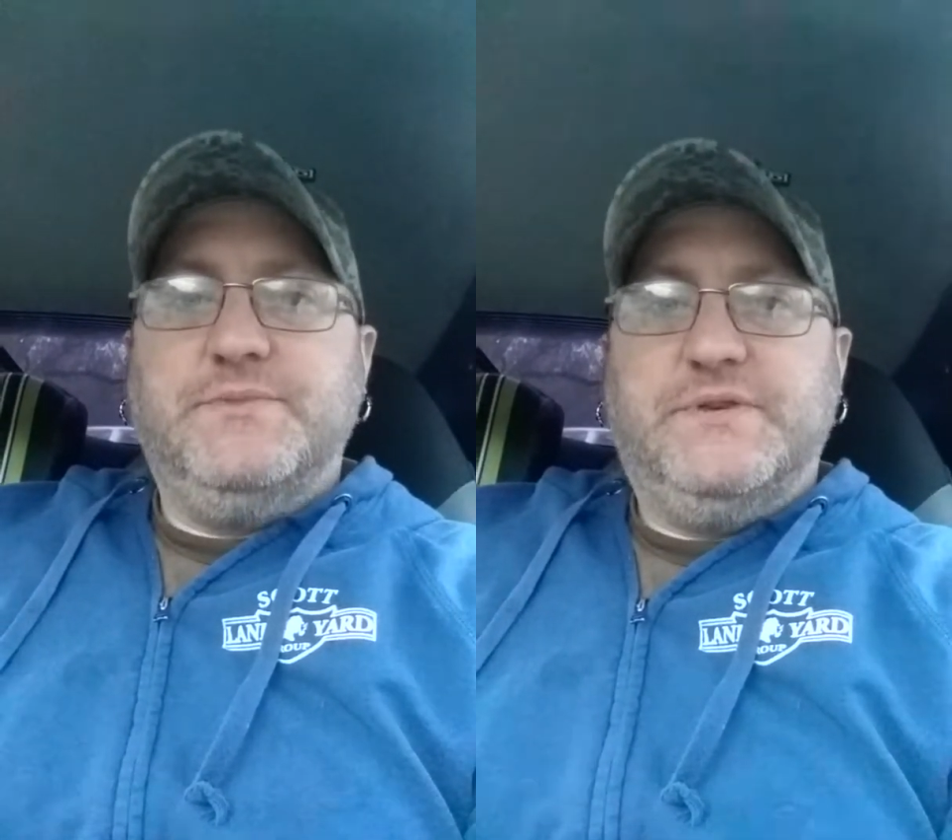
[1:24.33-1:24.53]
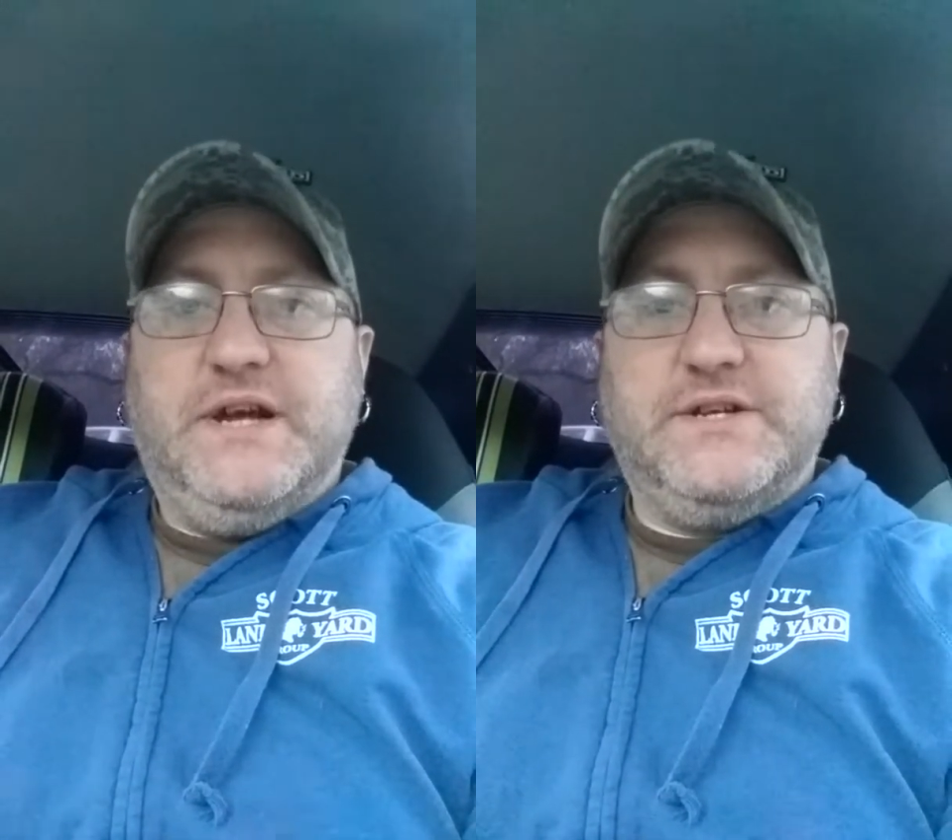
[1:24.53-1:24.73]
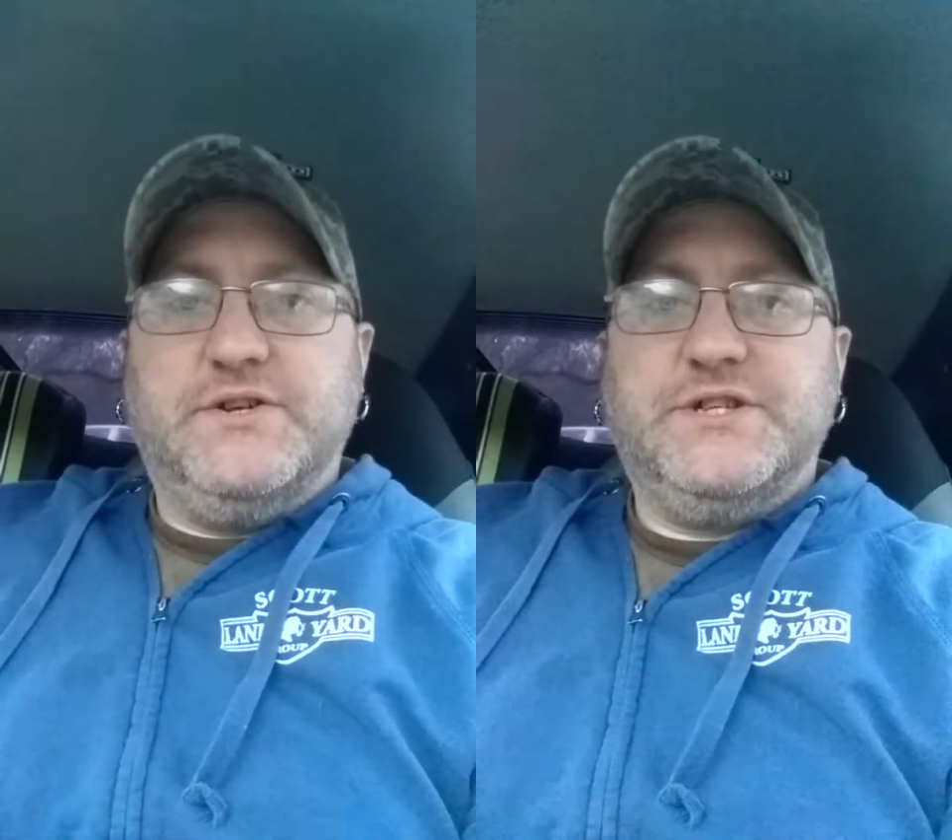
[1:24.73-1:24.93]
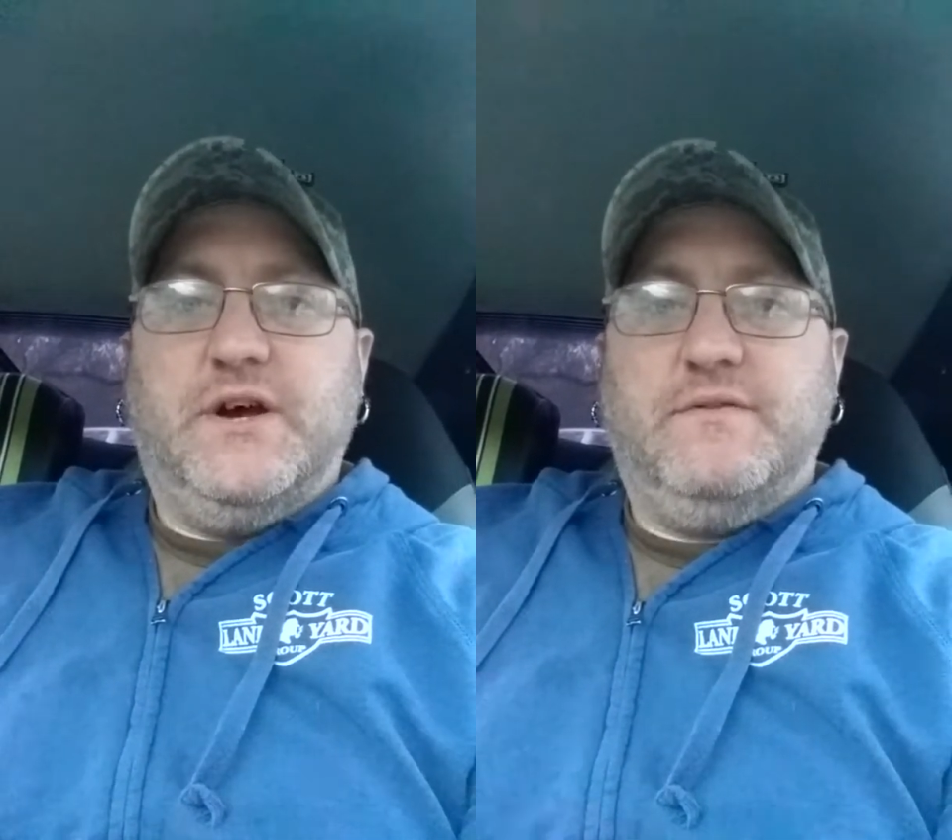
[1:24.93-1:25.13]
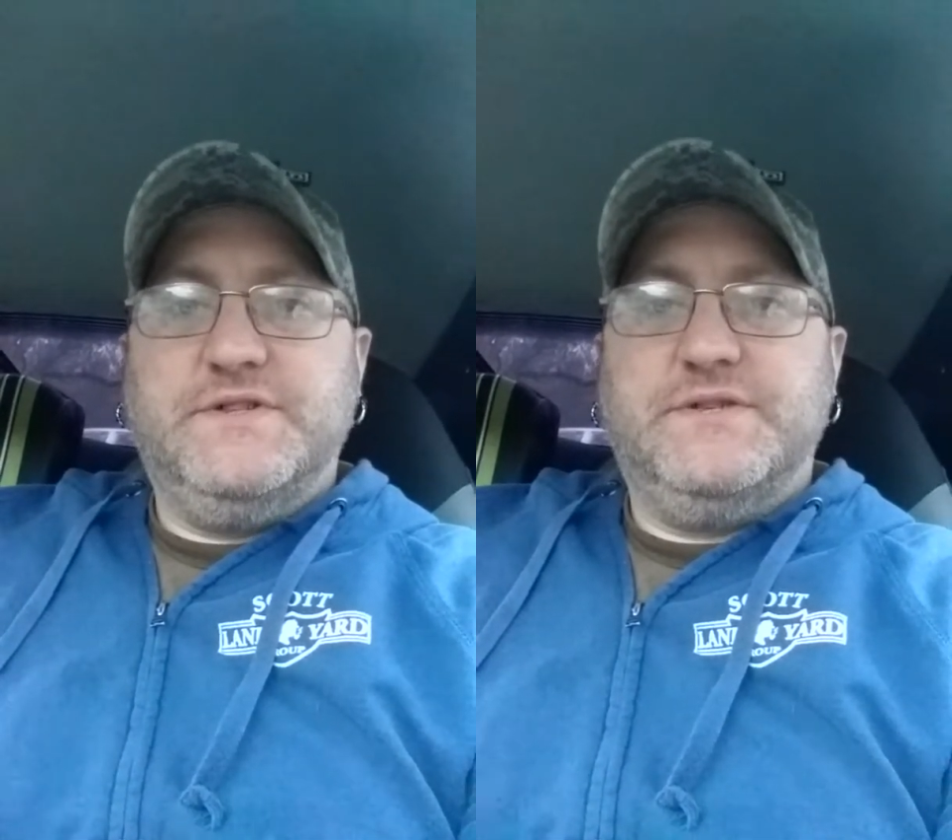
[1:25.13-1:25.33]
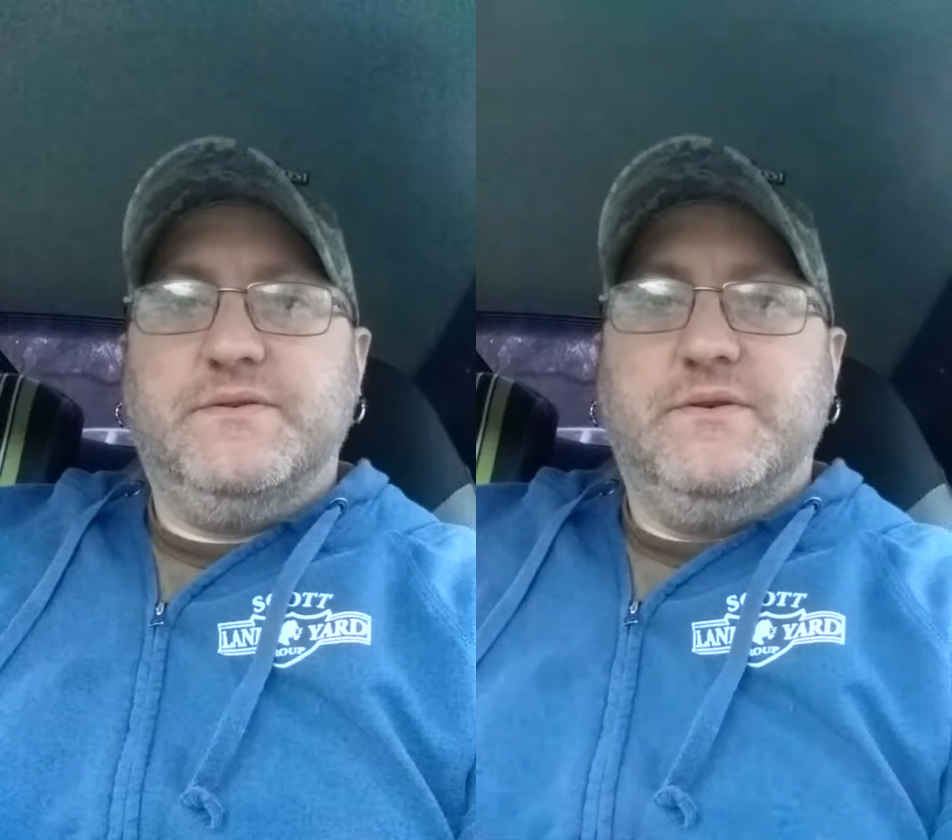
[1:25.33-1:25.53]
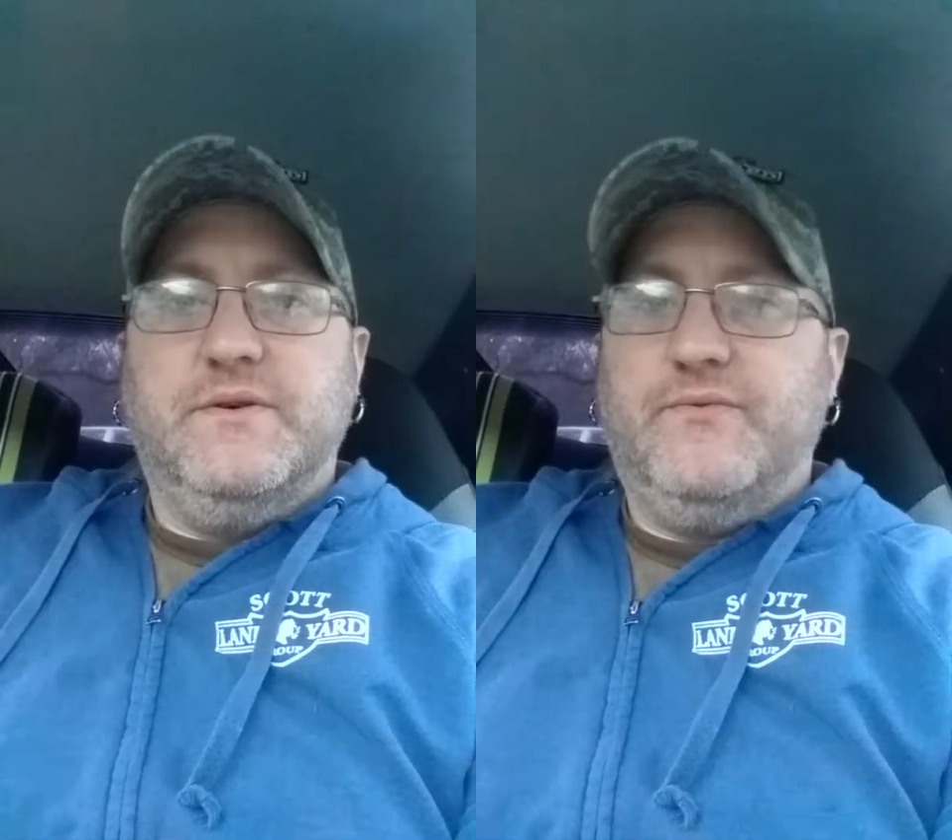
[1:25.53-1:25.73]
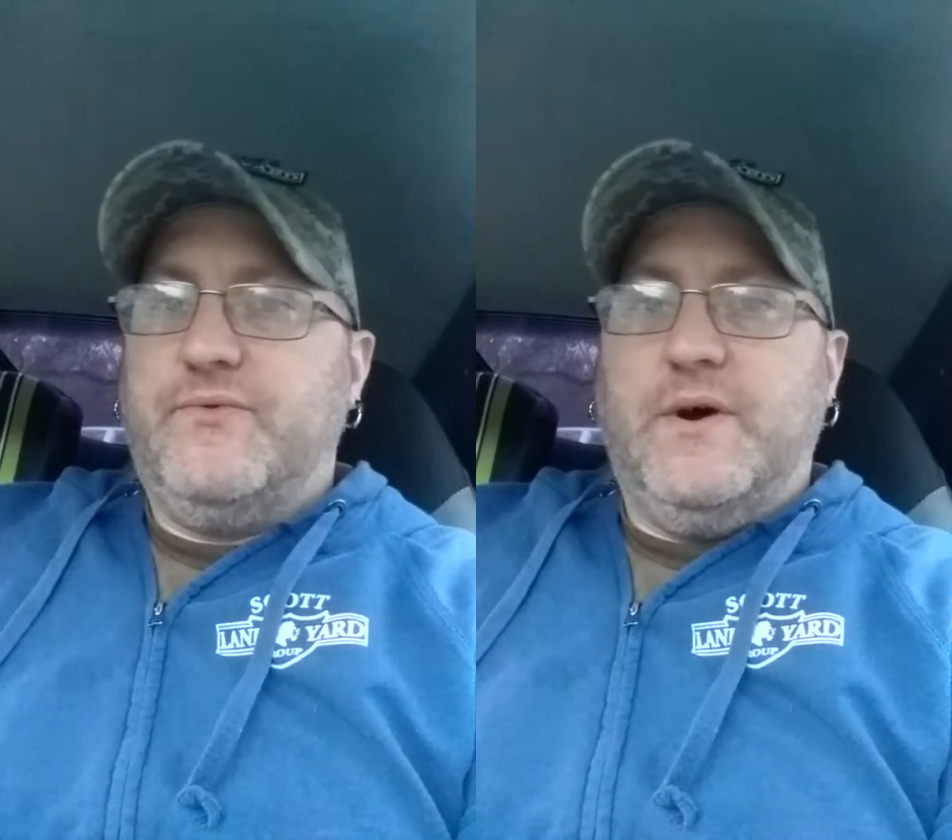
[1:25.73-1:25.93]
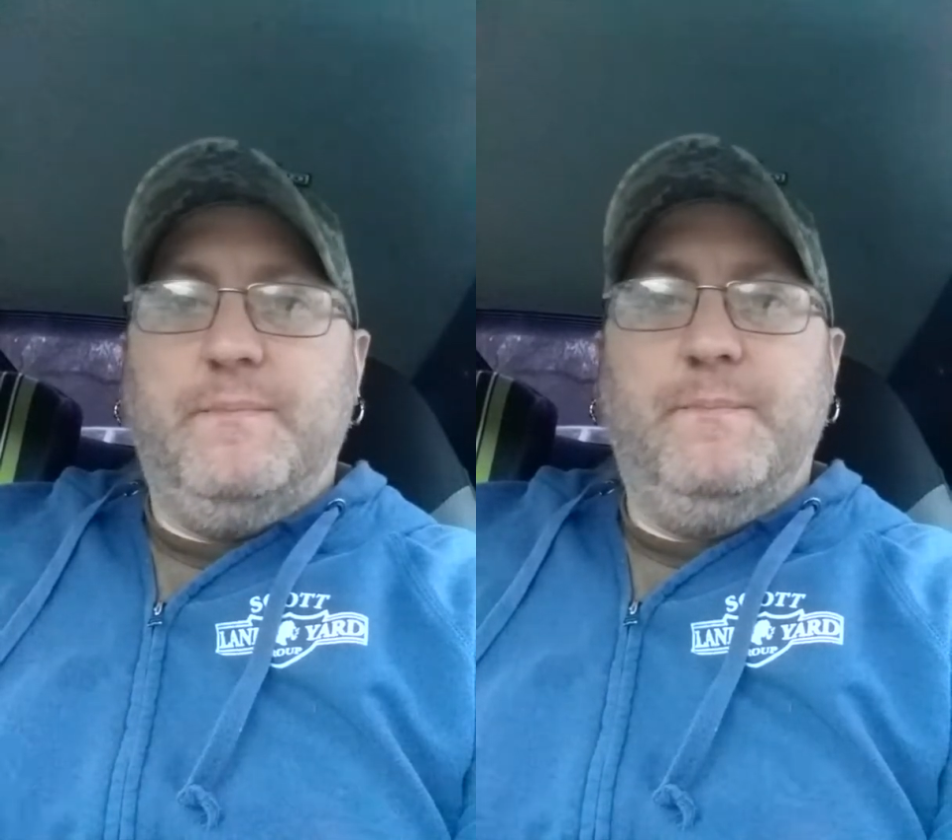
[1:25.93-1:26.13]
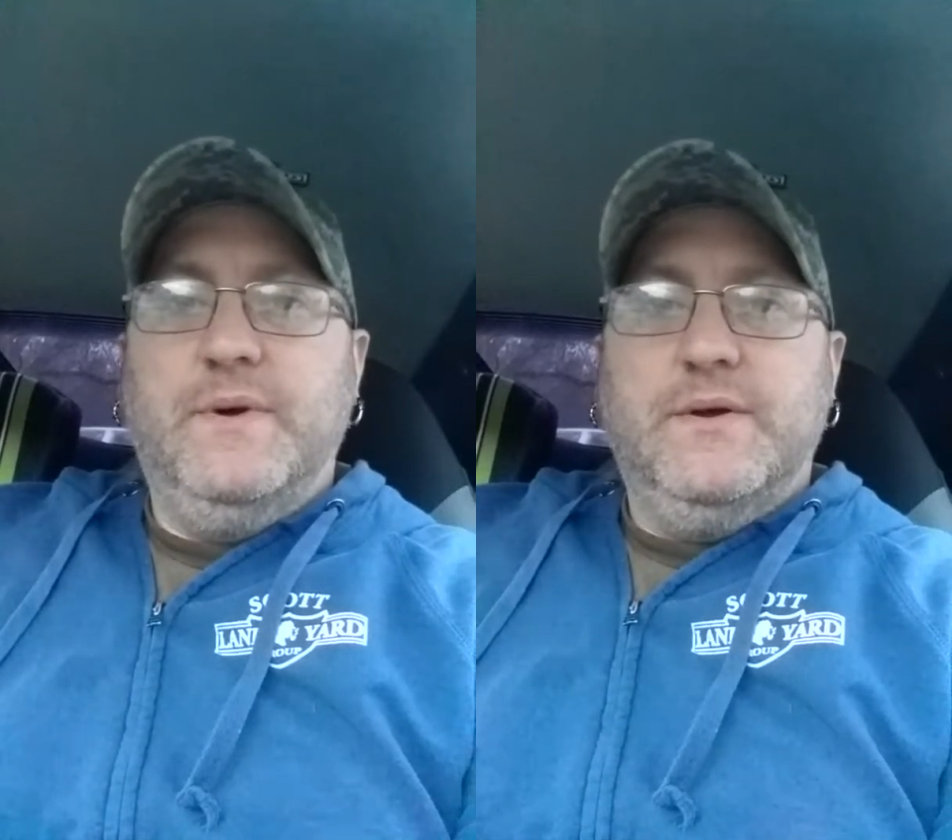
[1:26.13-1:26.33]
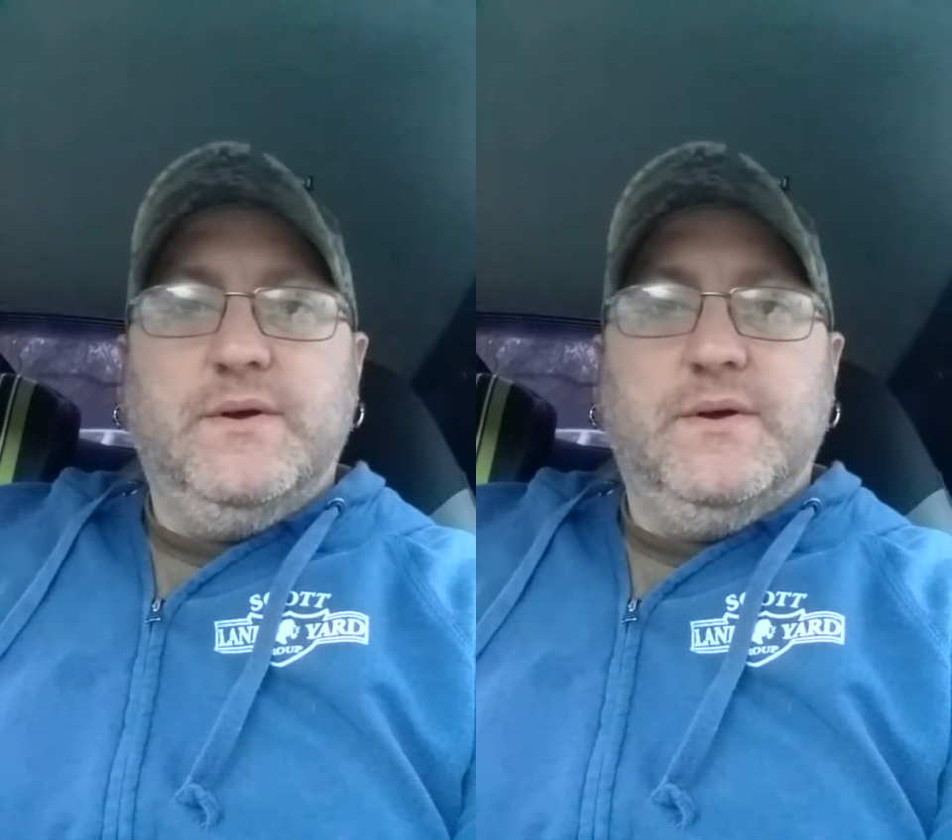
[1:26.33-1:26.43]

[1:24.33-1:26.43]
protect ourselves from